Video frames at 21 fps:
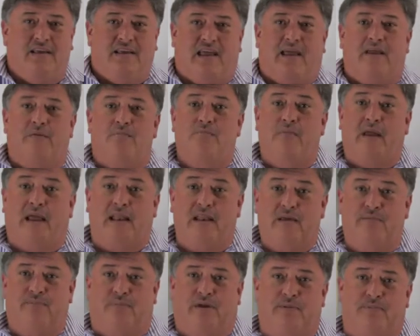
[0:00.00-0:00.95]
And
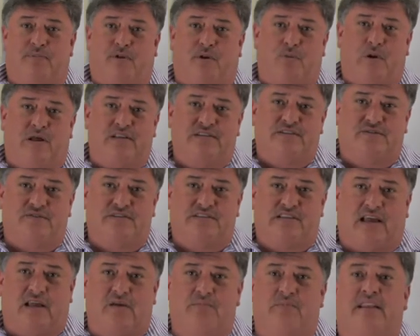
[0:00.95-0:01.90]
many people want to
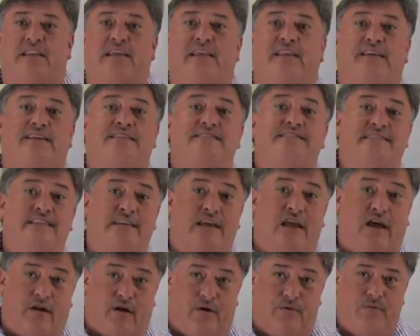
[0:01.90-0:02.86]
say, but it is
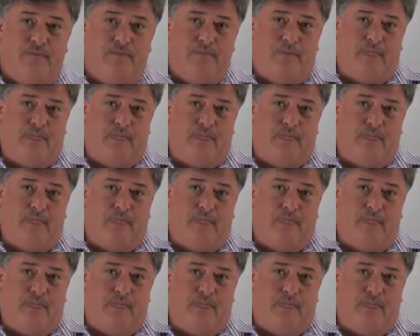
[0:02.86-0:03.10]
0.